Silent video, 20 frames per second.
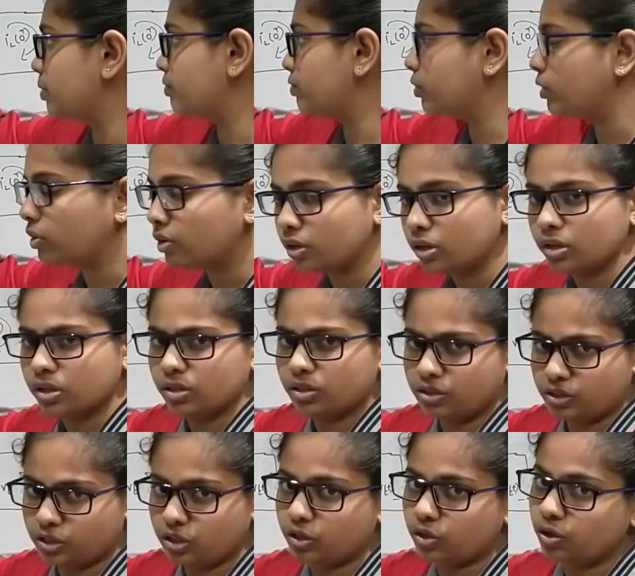before
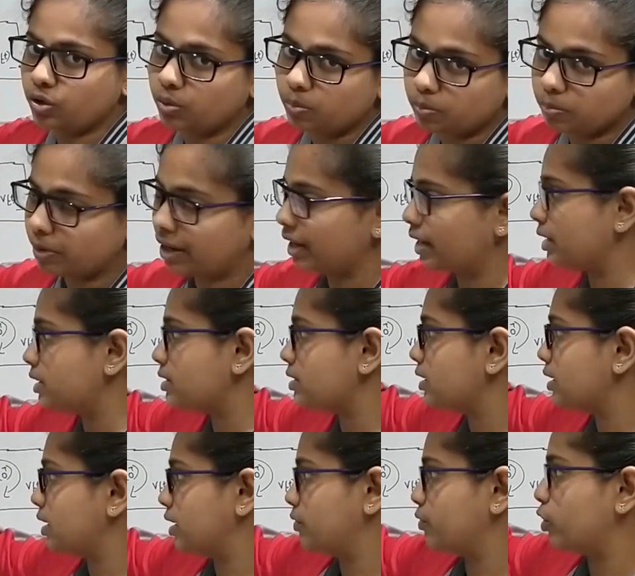zero minus,
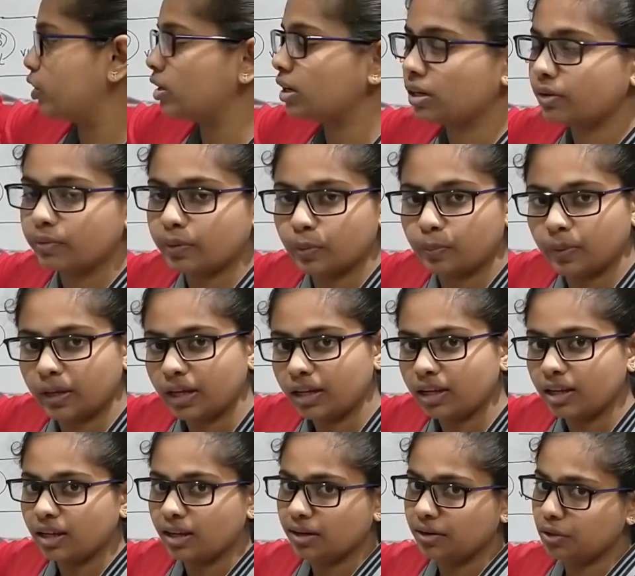what it would be?
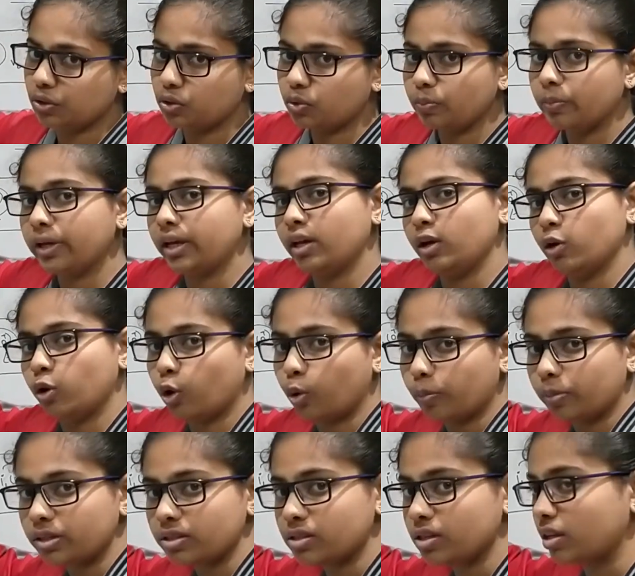It would be
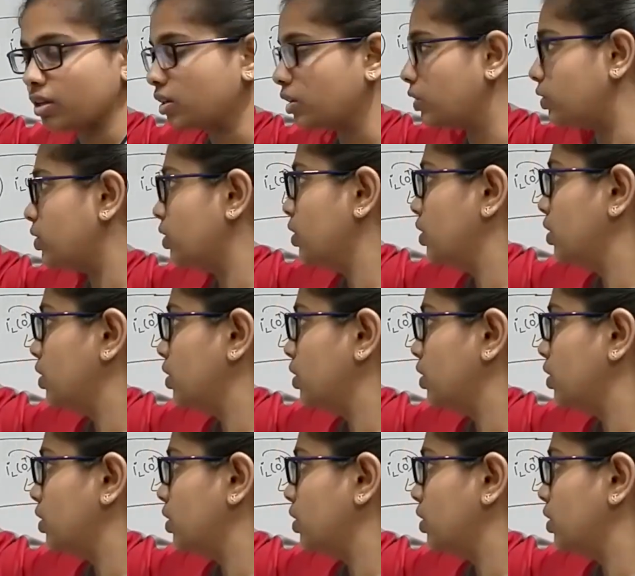open circuit.